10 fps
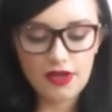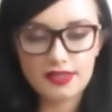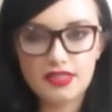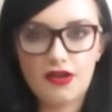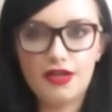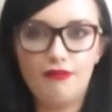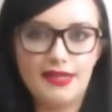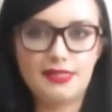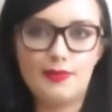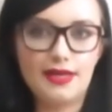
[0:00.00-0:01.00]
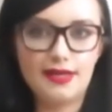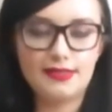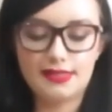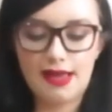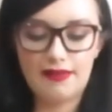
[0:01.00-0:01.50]
like diet
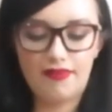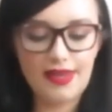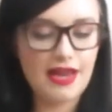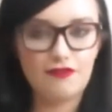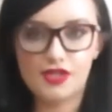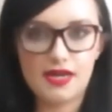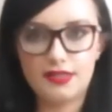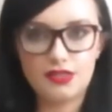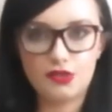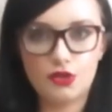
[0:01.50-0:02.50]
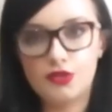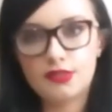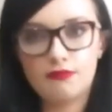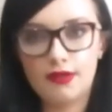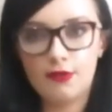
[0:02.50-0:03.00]
recipes and they never taste as good
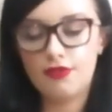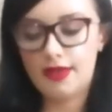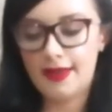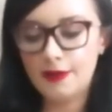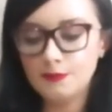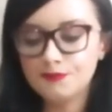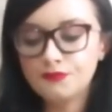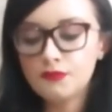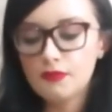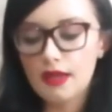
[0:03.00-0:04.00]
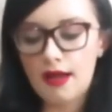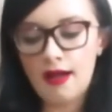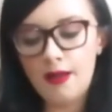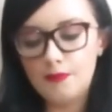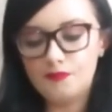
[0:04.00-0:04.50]
as the real thing.
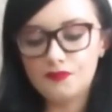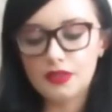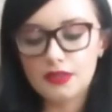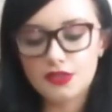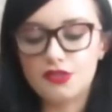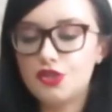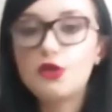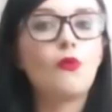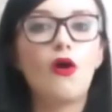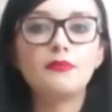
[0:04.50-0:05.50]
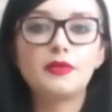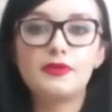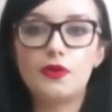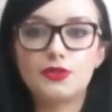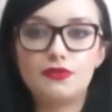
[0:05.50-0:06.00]
So do you know what, I'm going to
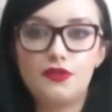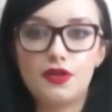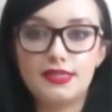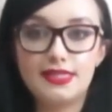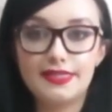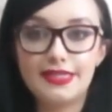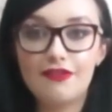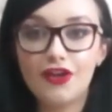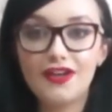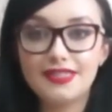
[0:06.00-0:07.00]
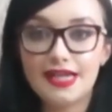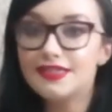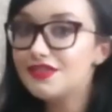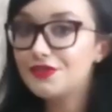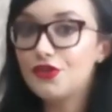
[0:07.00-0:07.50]
be honest with you guys, this is never going to
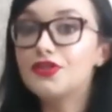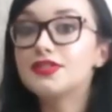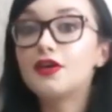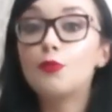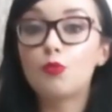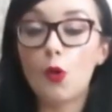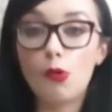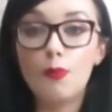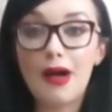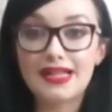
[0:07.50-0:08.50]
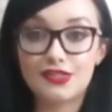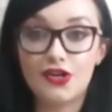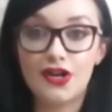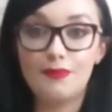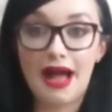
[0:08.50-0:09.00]
taste as good as like a proper
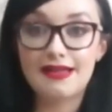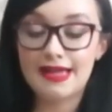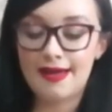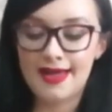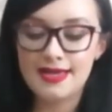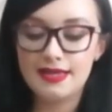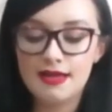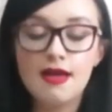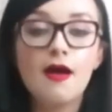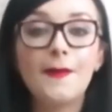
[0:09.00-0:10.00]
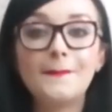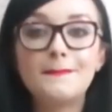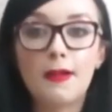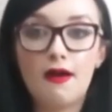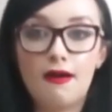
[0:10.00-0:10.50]
batter pancake,
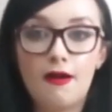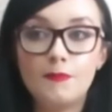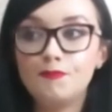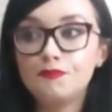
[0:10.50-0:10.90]
but